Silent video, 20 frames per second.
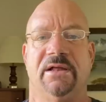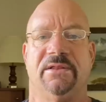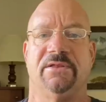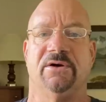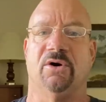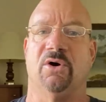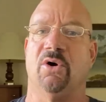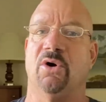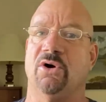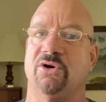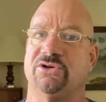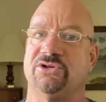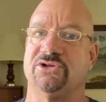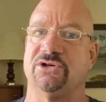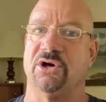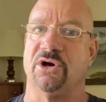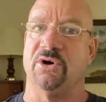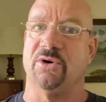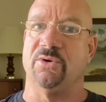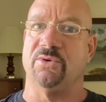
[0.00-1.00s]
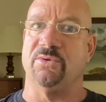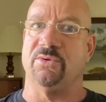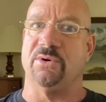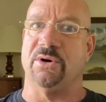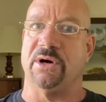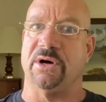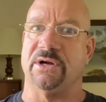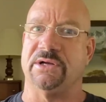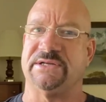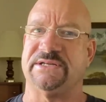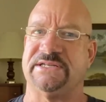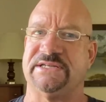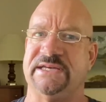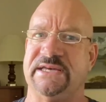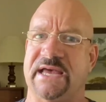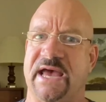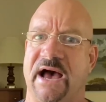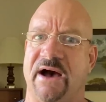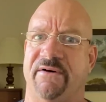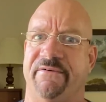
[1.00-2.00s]
They'll also
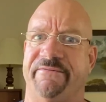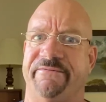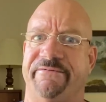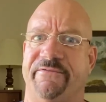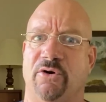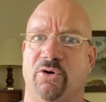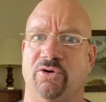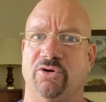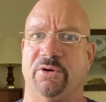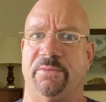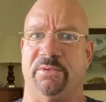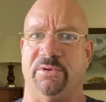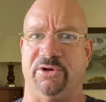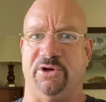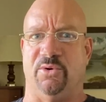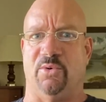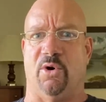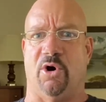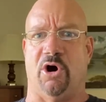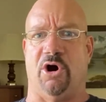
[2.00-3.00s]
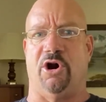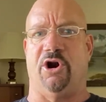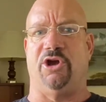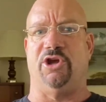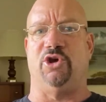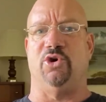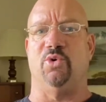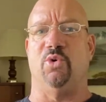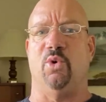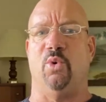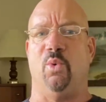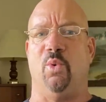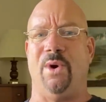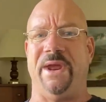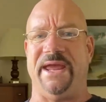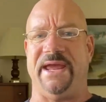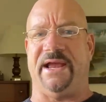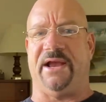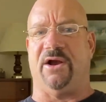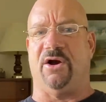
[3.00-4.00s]
see how vulnerable you are. Are you
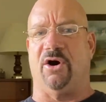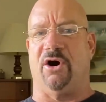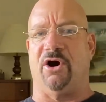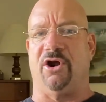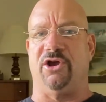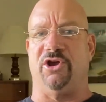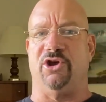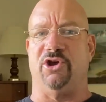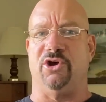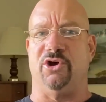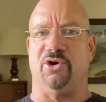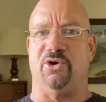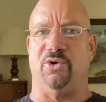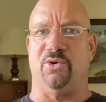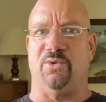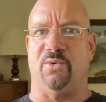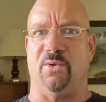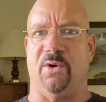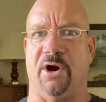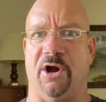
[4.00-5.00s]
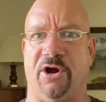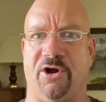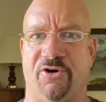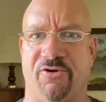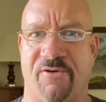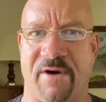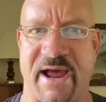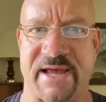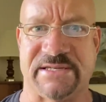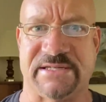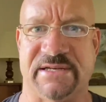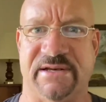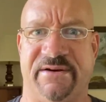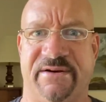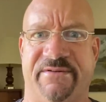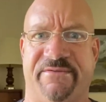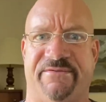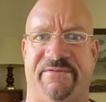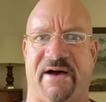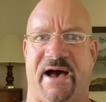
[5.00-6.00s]
weak? Are you
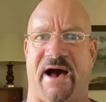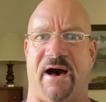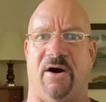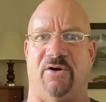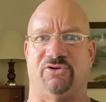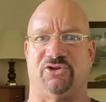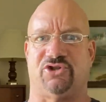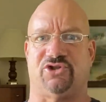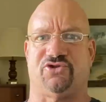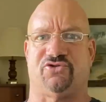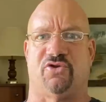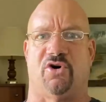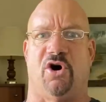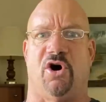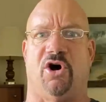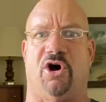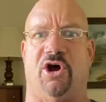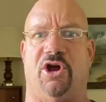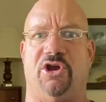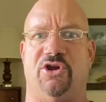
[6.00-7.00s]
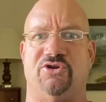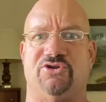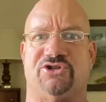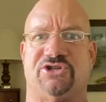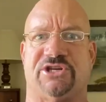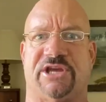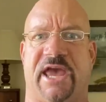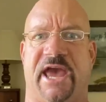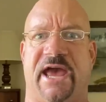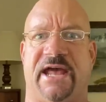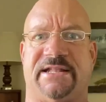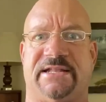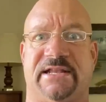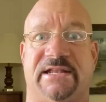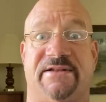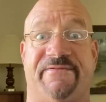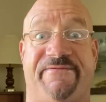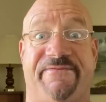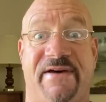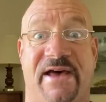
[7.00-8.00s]
aggressive? How strong? Are you scared to
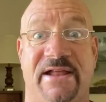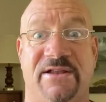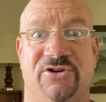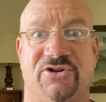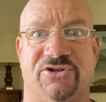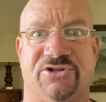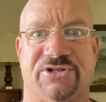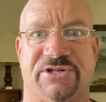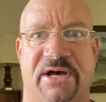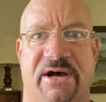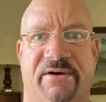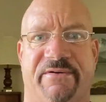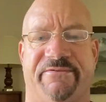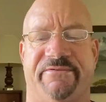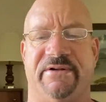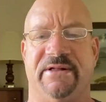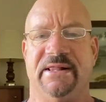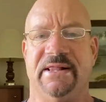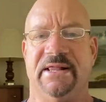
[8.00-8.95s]
defend yourself?